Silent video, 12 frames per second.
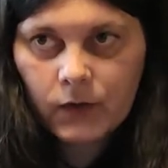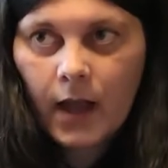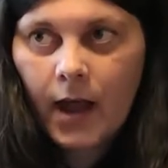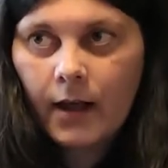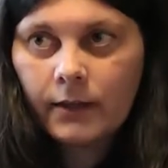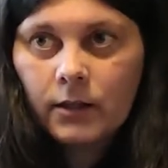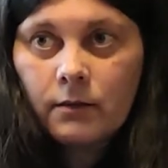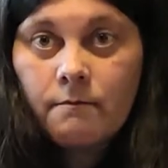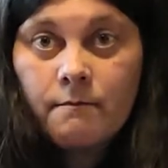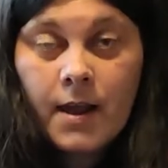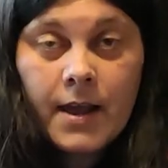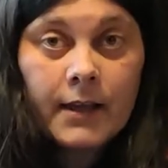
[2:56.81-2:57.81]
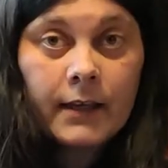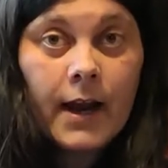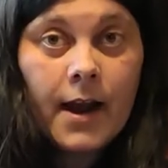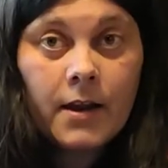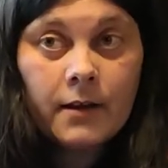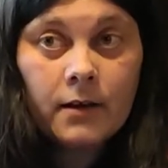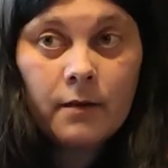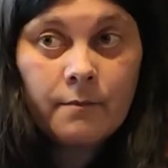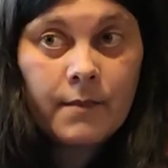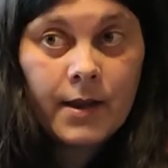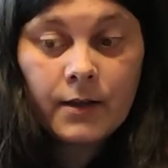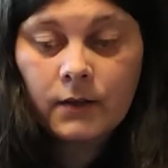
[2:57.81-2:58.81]
that make it an
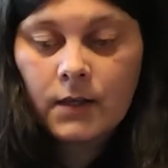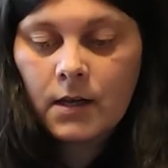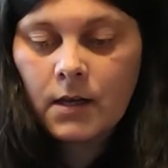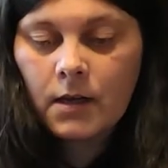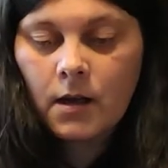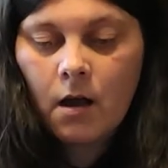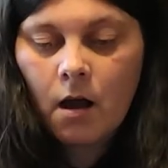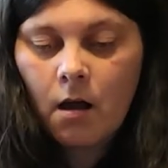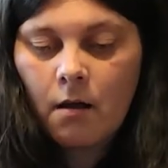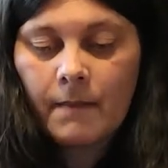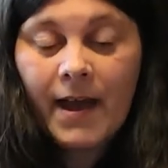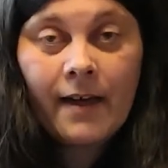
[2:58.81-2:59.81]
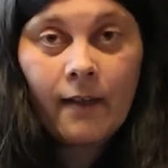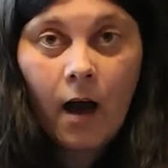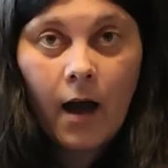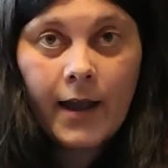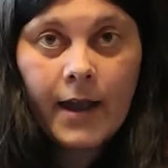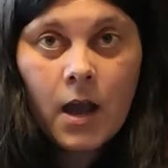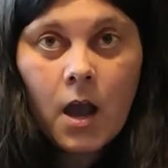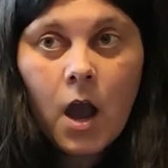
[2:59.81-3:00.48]
amazing uh, ally